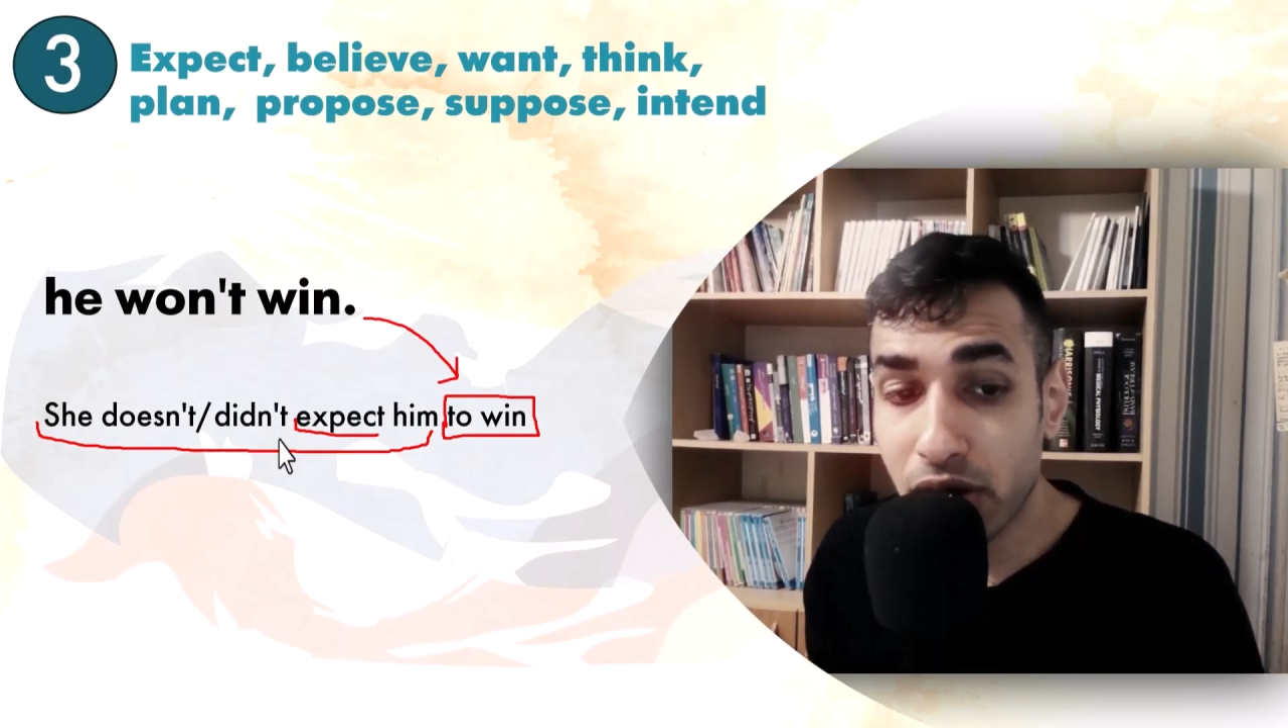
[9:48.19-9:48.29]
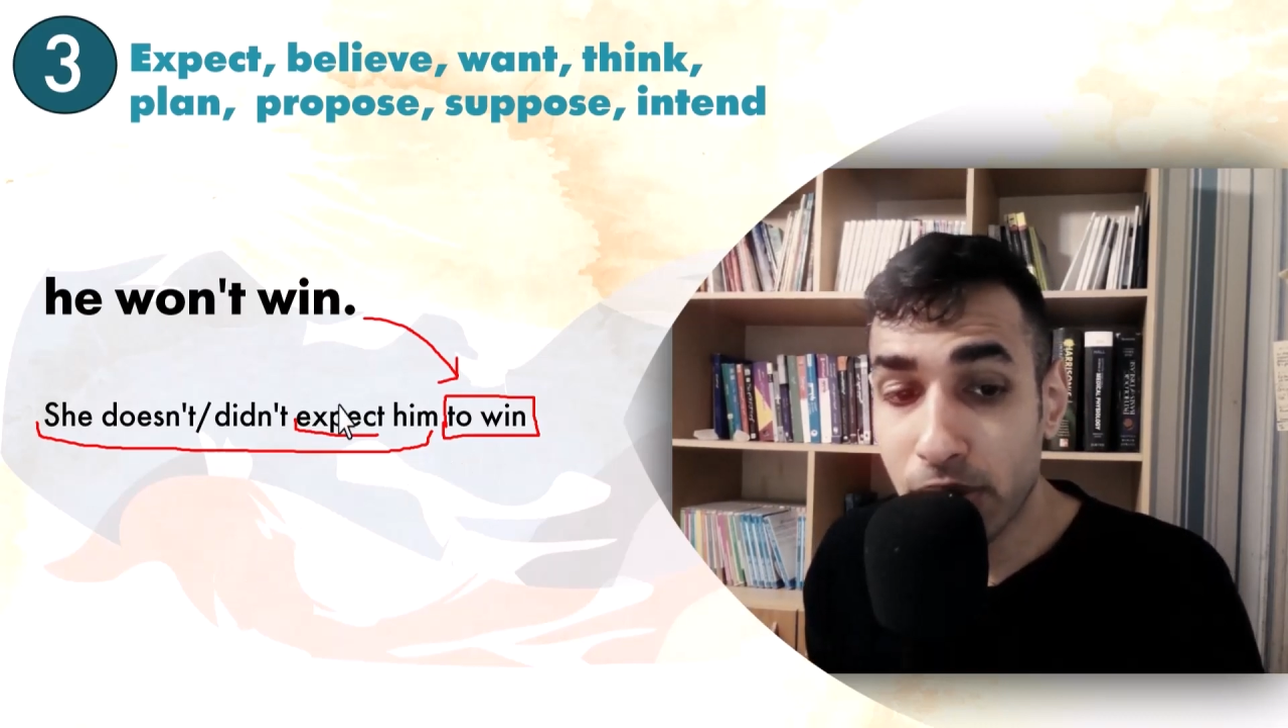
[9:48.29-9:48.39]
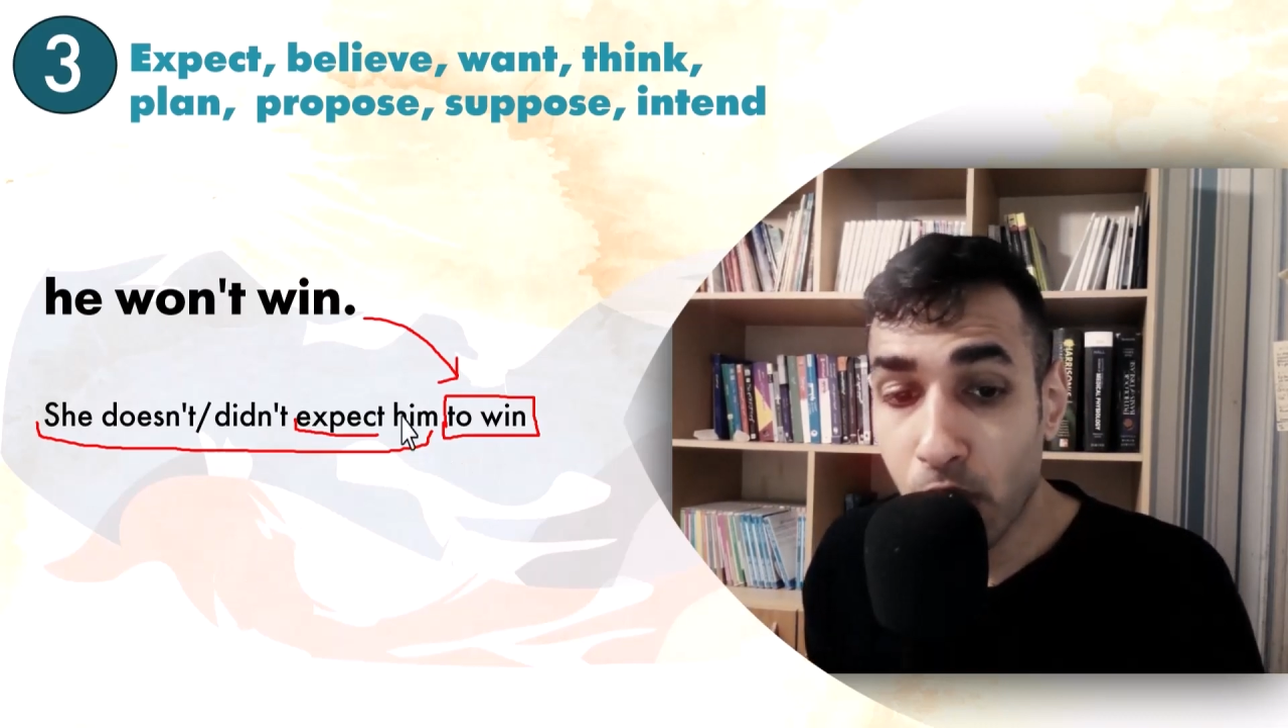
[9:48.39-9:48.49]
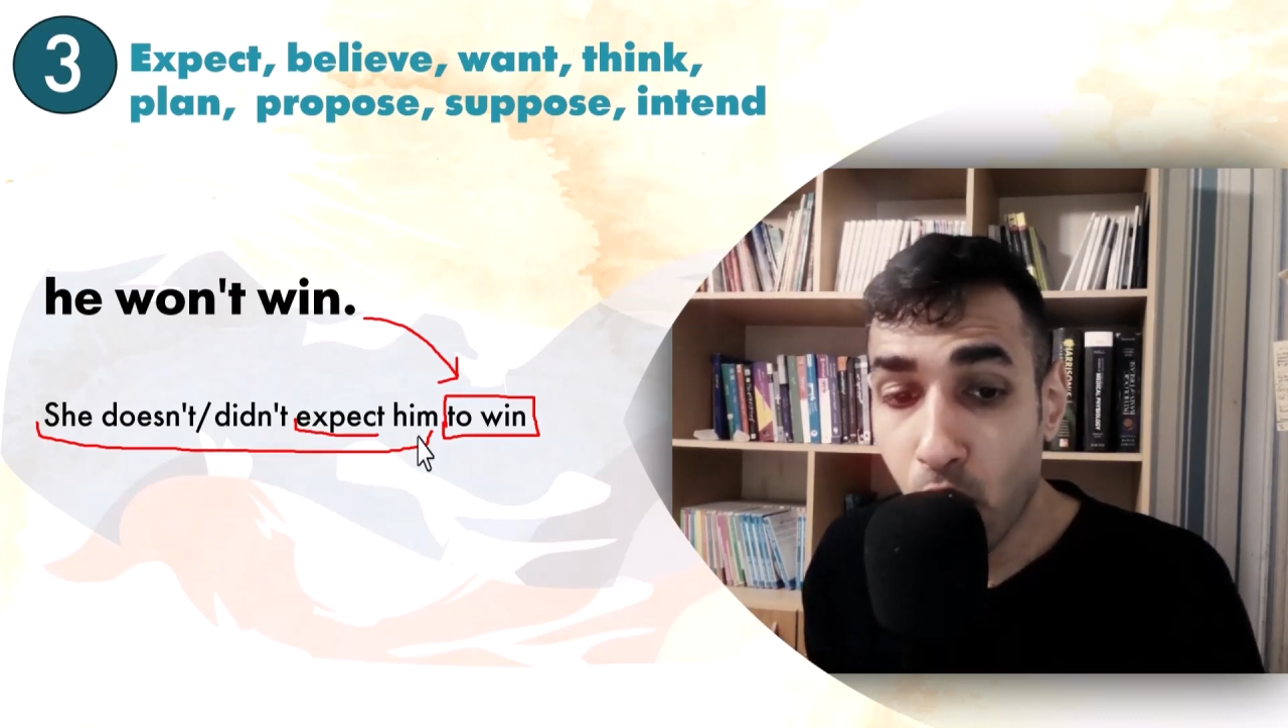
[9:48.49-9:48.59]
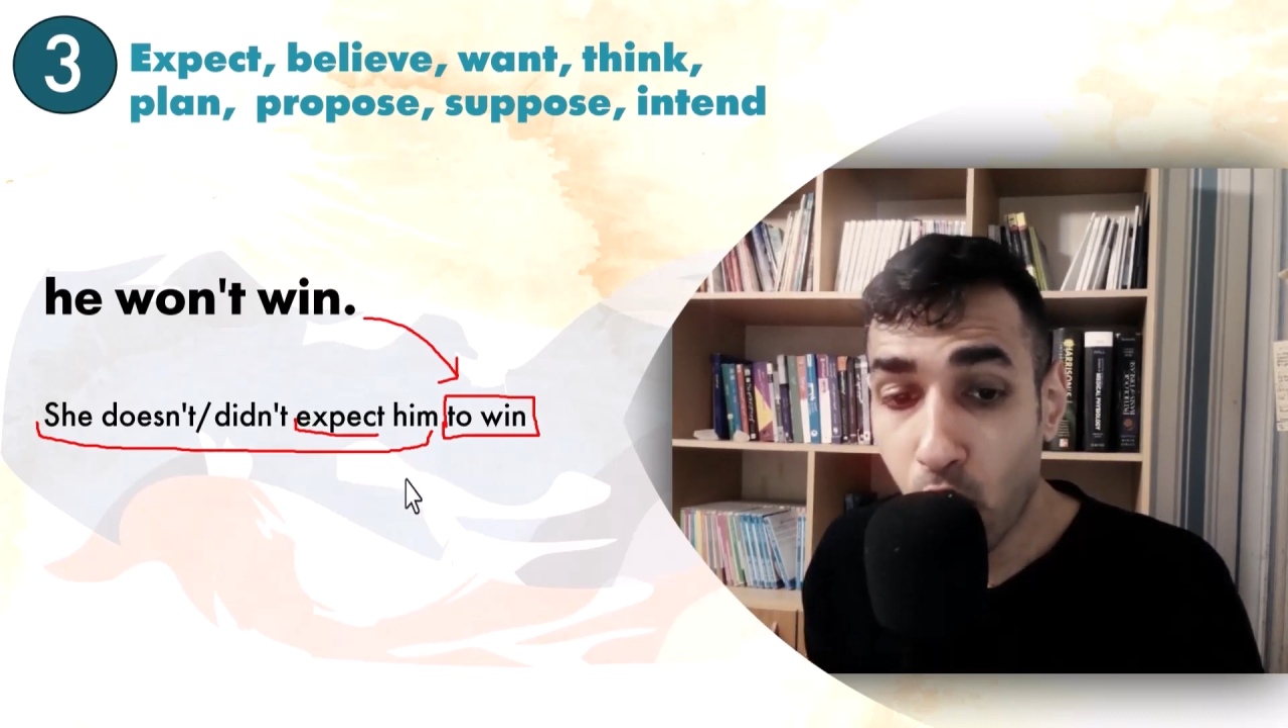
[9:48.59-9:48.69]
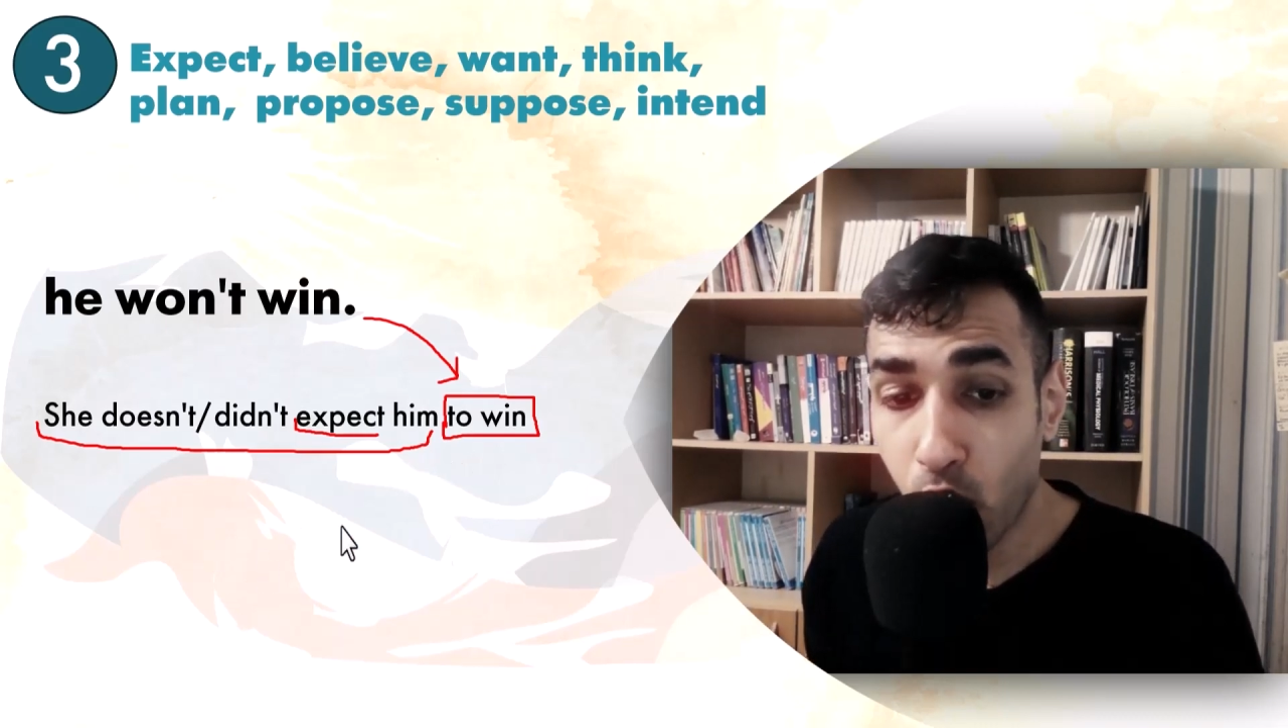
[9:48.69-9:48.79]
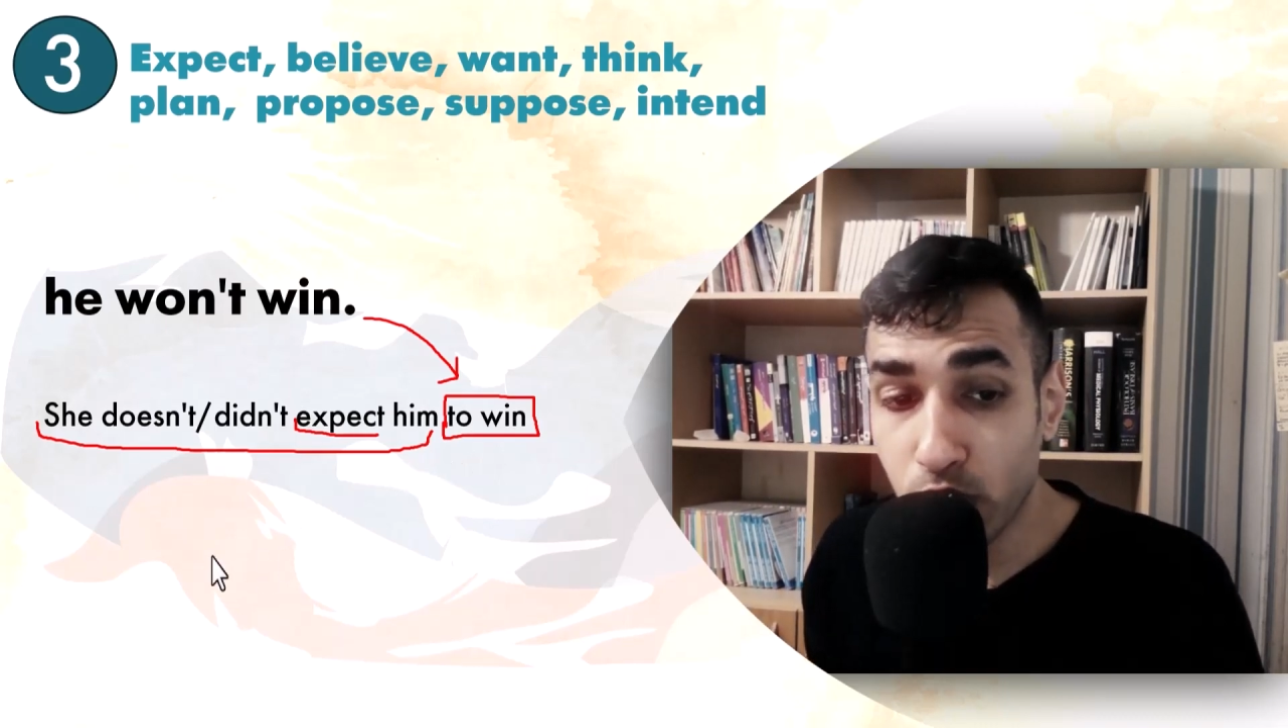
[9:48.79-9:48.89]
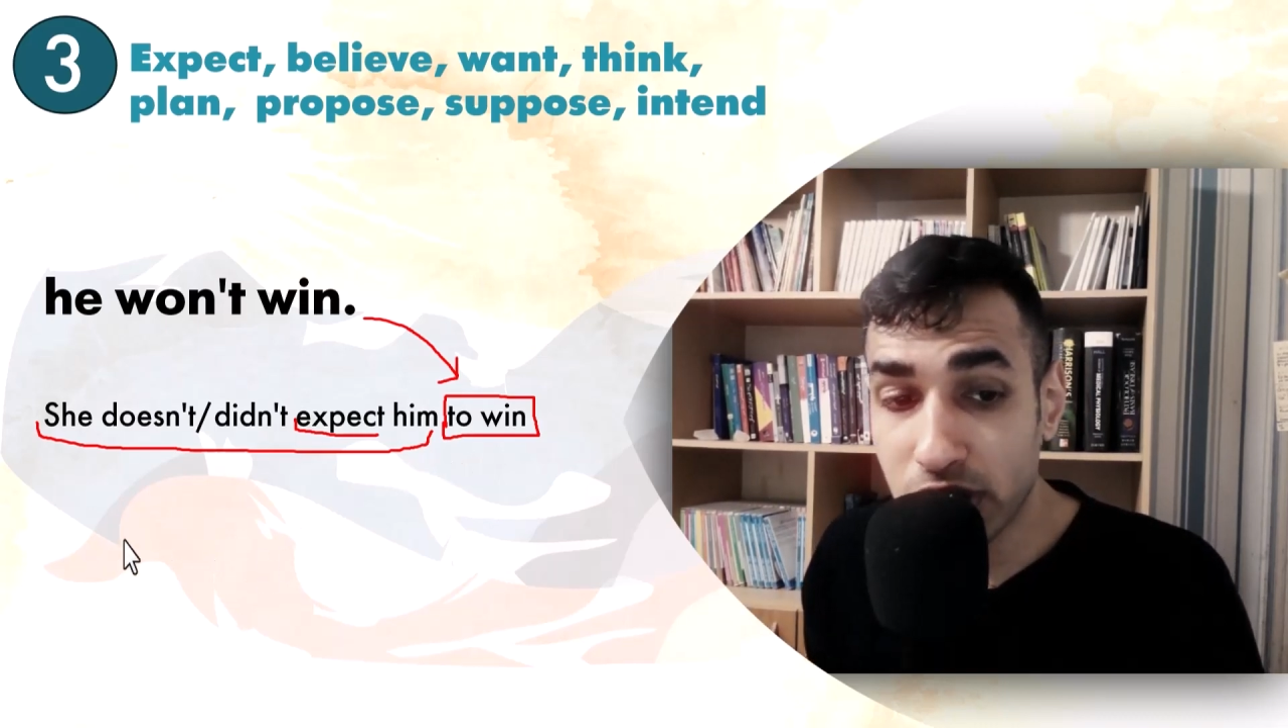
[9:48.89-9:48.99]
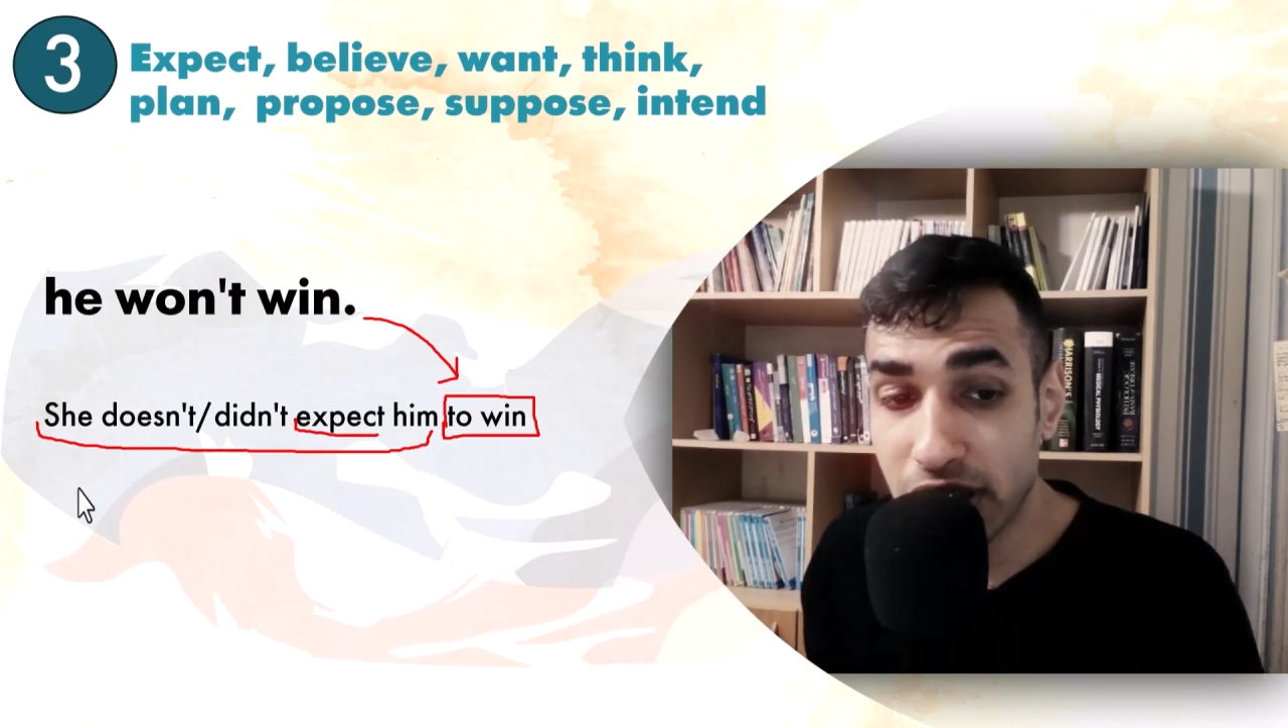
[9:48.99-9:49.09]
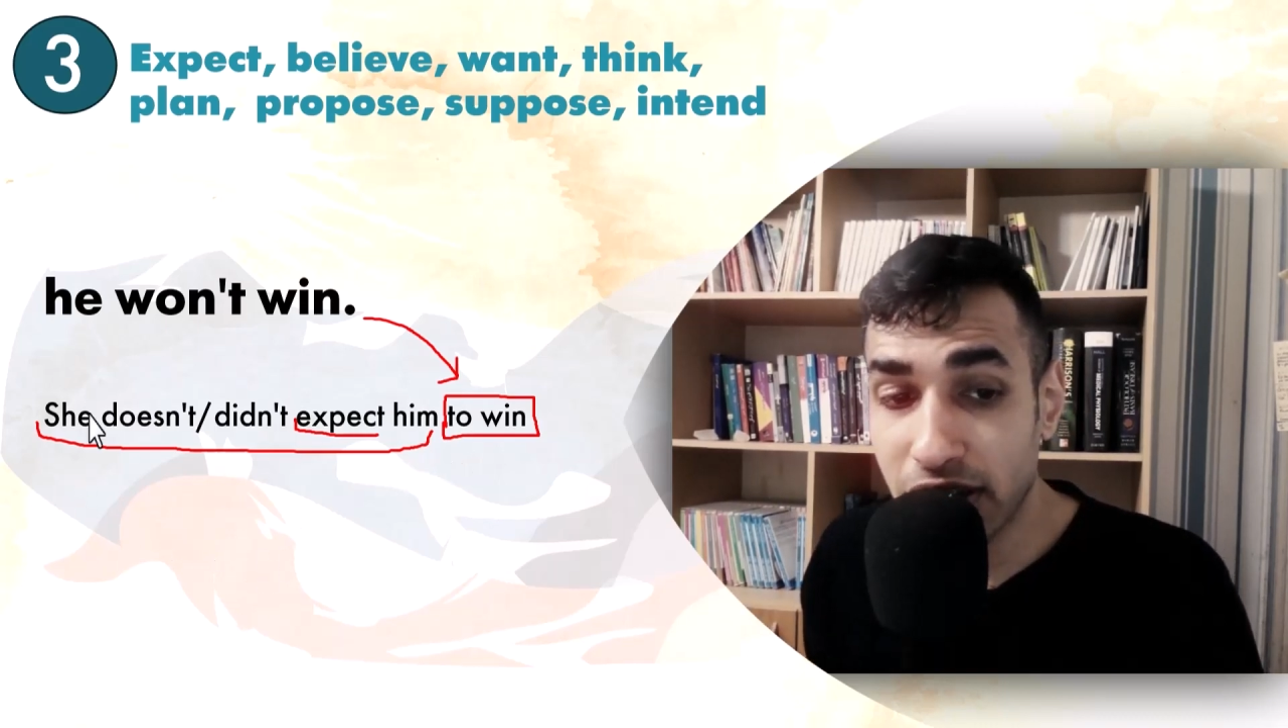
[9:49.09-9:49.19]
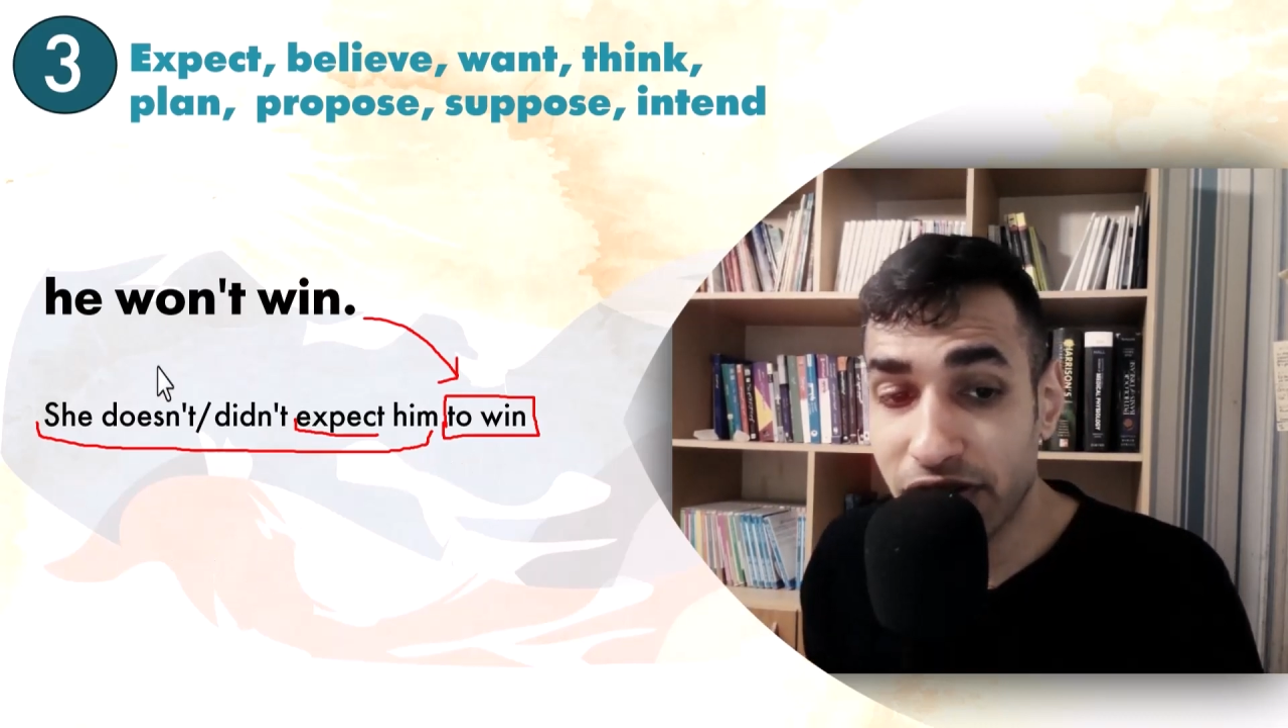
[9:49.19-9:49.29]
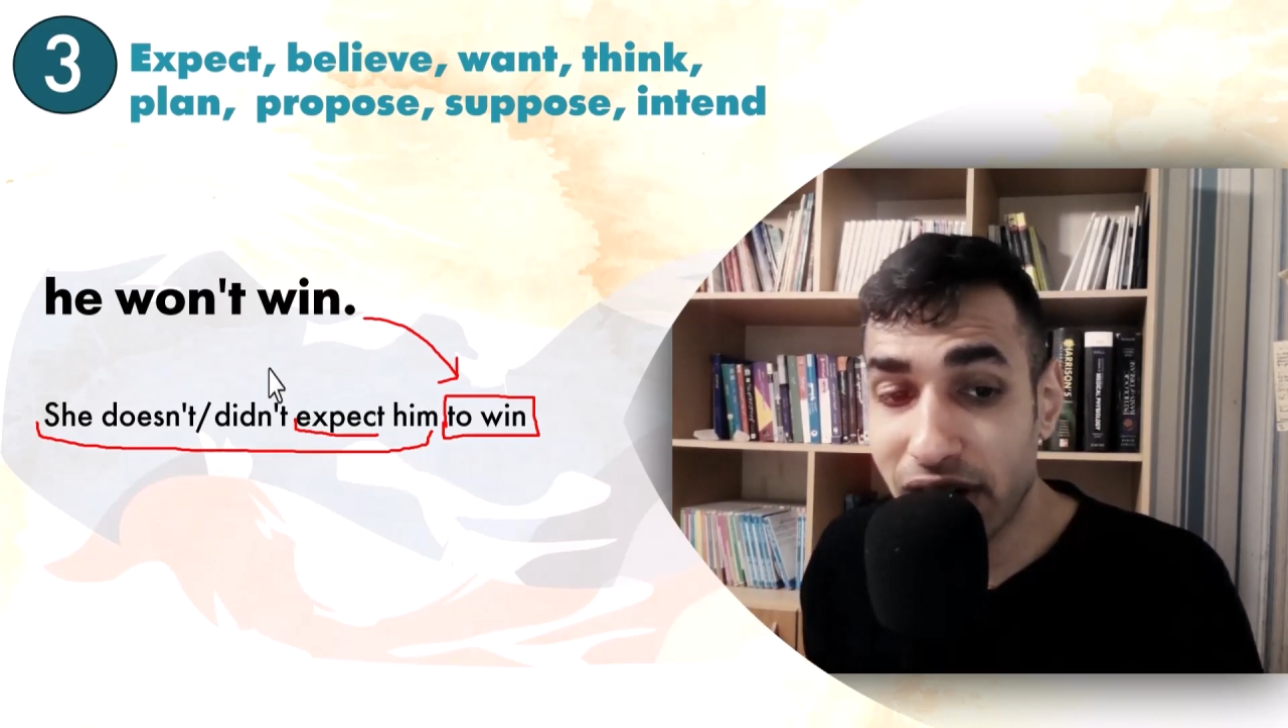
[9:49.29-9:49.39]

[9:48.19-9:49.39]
reporting